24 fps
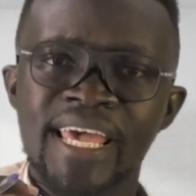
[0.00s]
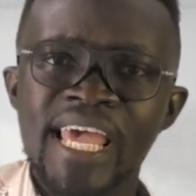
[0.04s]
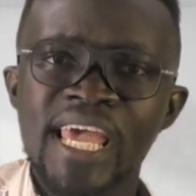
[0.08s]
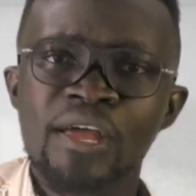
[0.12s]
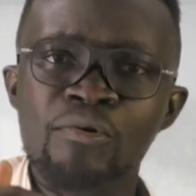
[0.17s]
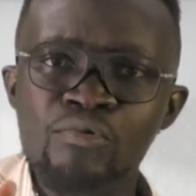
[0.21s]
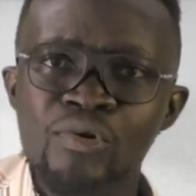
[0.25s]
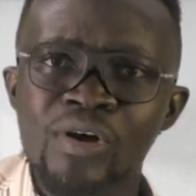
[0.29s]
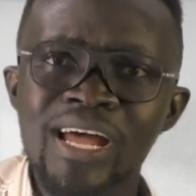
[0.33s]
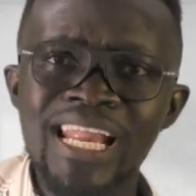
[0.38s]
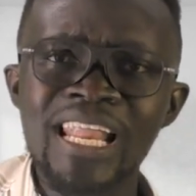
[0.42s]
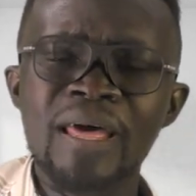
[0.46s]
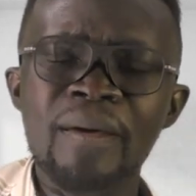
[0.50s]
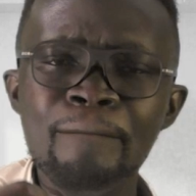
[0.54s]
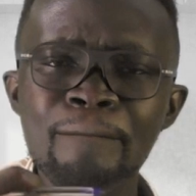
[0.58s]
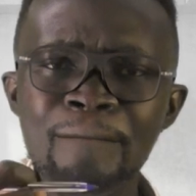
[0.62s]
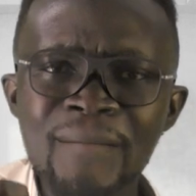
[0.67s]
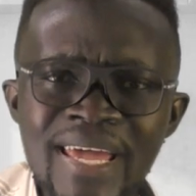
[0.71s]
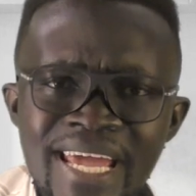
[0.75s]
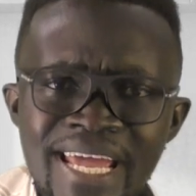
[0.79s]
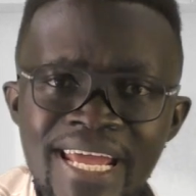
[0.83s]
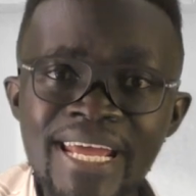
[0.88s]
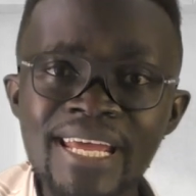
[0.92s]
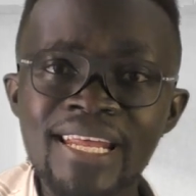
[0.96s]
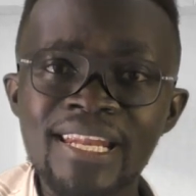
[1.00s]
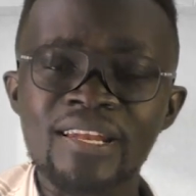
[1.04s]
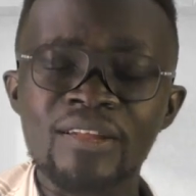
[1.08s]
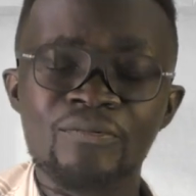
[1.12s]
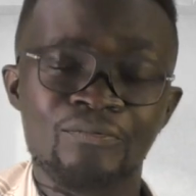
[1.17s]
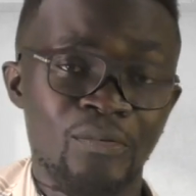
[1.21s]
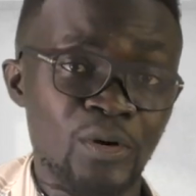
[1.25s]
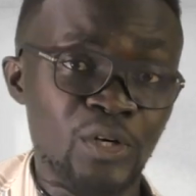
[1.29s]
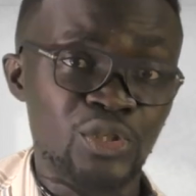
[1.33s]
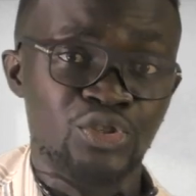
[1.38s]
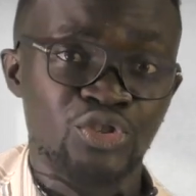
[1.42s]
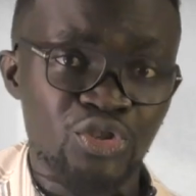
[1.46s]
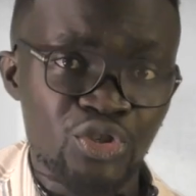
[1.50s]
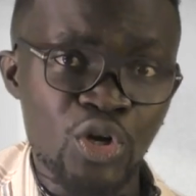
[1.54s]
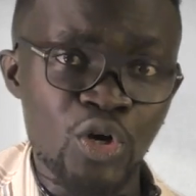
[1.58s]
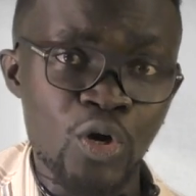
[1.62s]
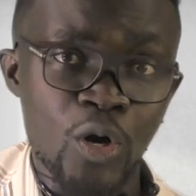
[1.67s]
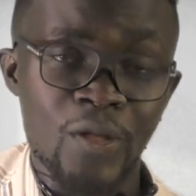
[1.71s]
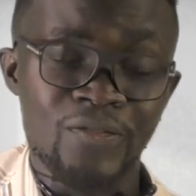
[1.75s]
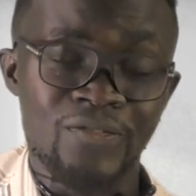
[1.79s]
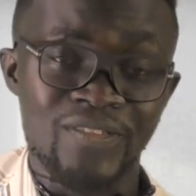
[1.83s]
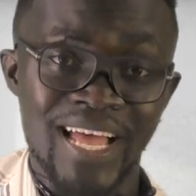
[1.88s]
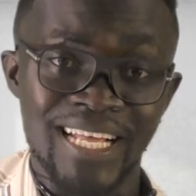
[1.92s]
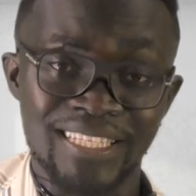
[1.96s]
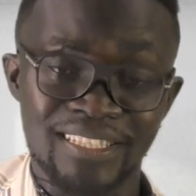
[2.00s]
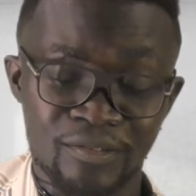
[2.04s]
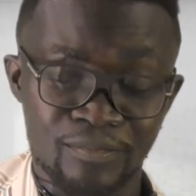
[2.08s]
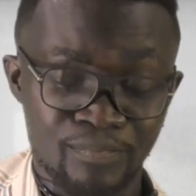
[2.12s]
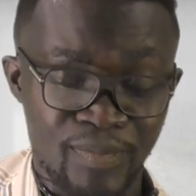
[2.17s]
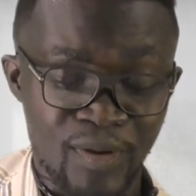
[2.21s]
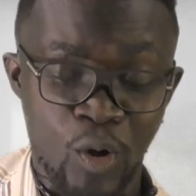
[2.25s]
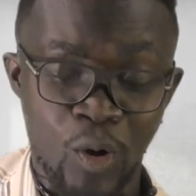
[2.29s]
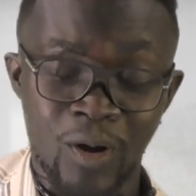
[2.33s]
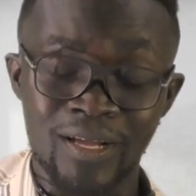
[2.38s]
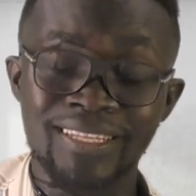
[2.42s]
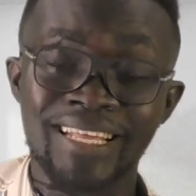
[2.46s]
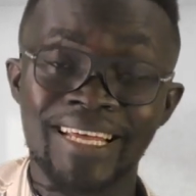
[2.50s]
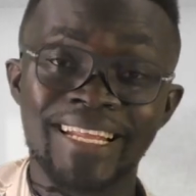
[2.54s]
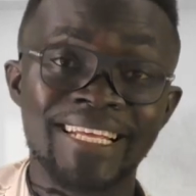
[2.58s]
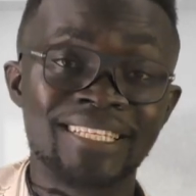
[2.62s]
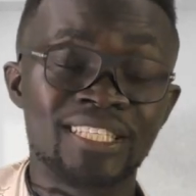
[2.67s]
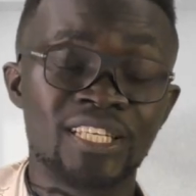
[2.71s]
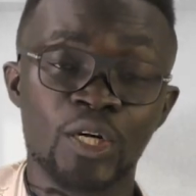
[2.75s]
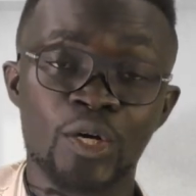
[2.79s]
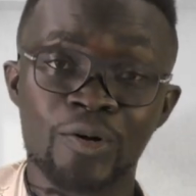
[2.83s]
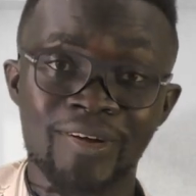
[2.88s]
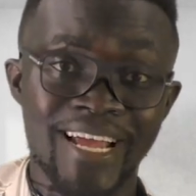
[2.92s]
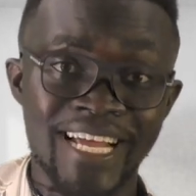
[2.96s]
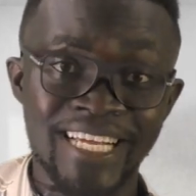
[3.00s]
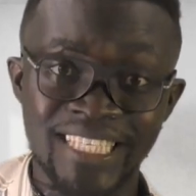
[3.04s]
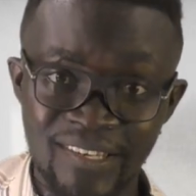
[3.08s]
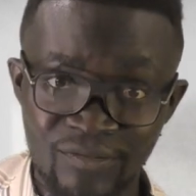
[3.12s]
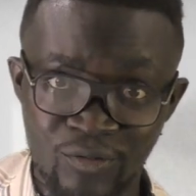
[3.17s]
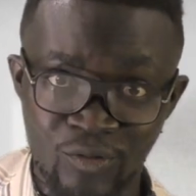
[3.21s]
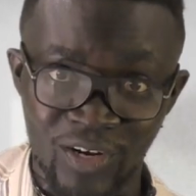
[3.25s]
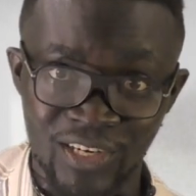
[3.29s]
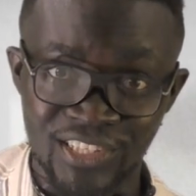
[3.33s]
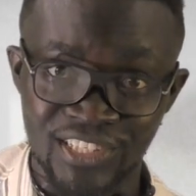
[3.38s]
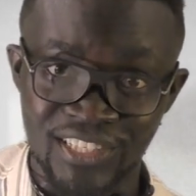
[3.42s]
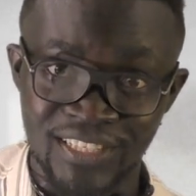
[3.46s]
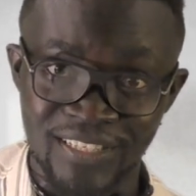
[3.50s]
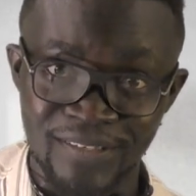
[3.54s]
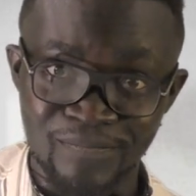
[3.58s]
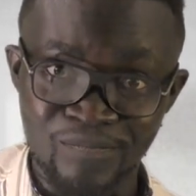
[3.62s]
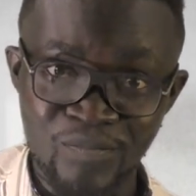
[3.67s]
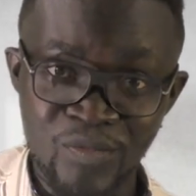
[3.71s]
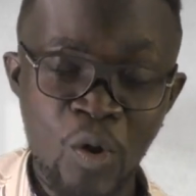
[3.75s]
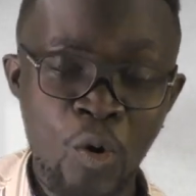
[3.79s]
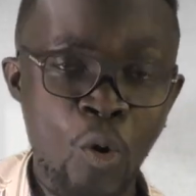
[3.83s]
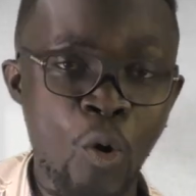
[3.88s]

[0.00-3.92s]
It really mean for sure that because it's an interrogative question.